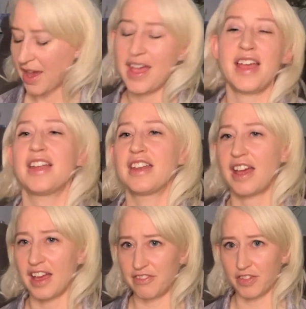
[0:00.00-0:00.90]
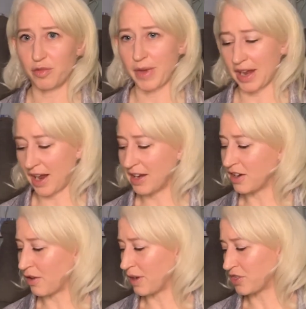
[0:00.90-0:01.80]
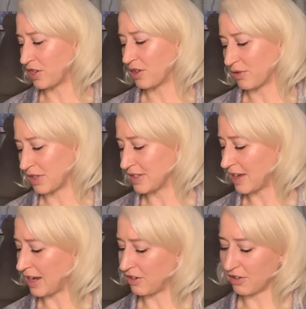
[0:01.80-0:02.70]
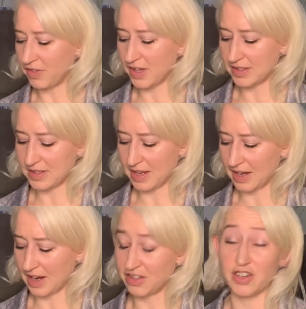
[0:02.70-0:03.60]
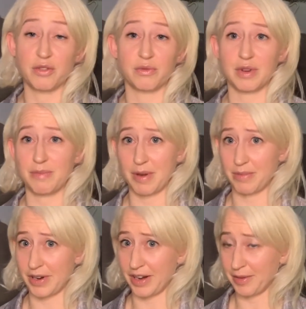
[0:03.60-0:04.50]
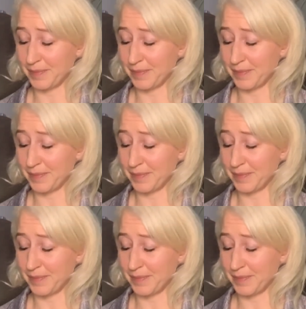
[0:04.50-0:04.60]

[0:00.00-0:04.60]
And I feel bad. I know I should know the designer of this and I don't remember